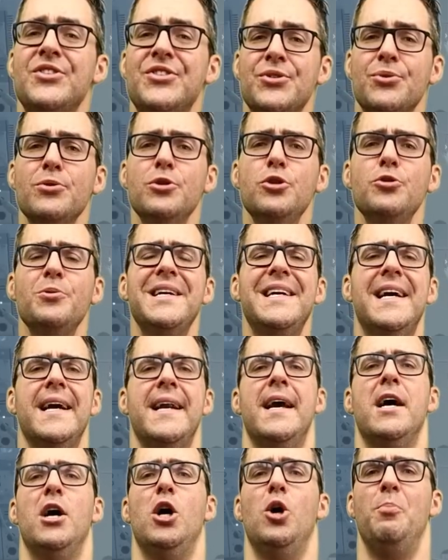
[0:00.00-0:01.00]
Surgery
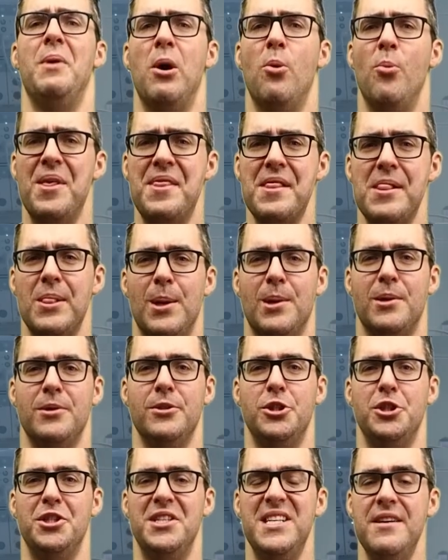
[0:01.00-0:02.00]
can help with
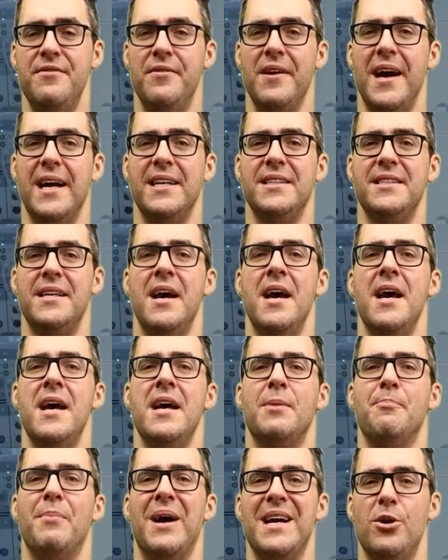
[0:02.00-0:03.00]
large defects
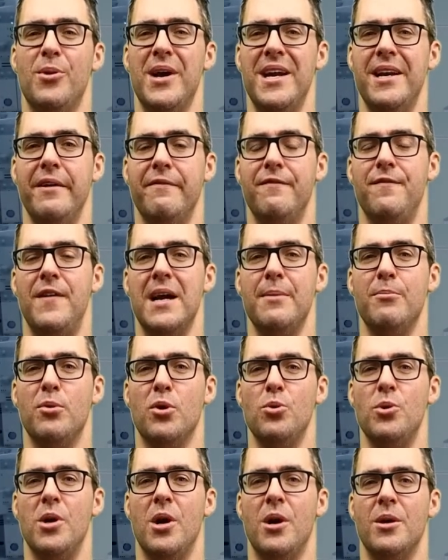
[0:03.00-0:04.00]
by creating
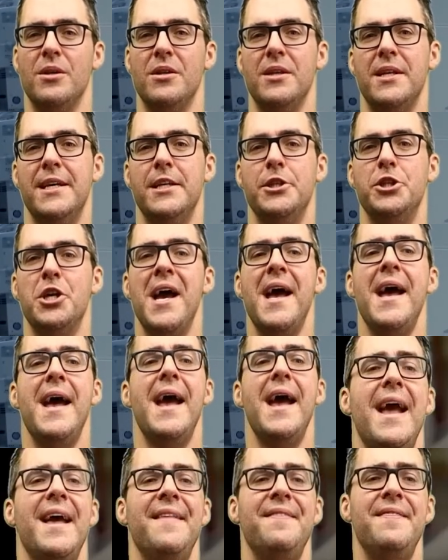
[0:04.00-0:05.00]
fibrocartilage,
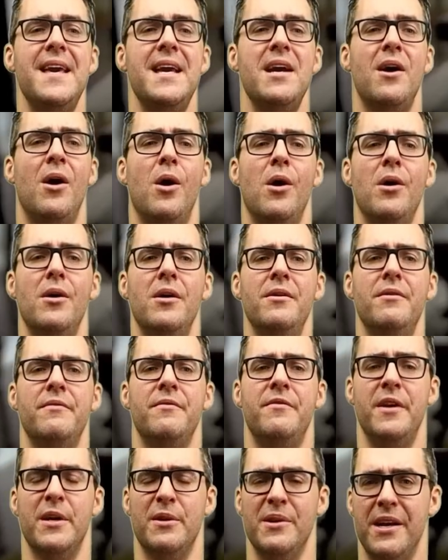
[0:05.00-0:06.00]
and they are
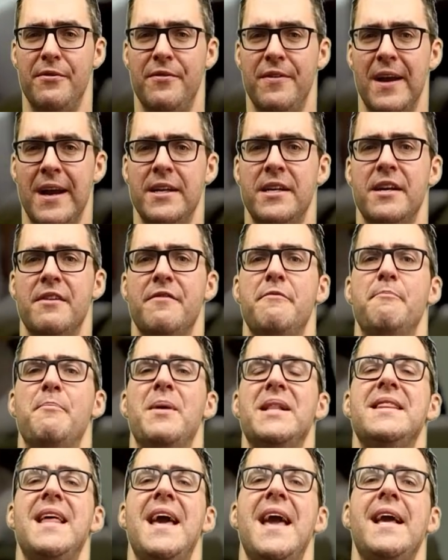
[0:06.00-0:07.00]
very effective,
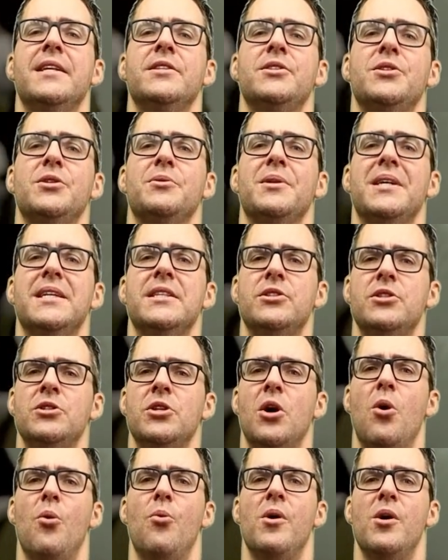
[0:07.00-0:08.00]
but the answer is
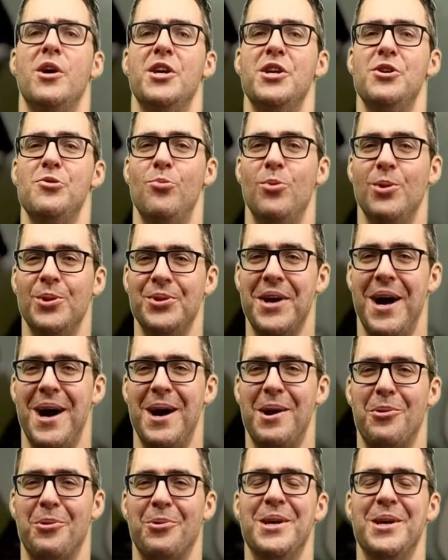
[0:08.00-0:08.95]
no, you will not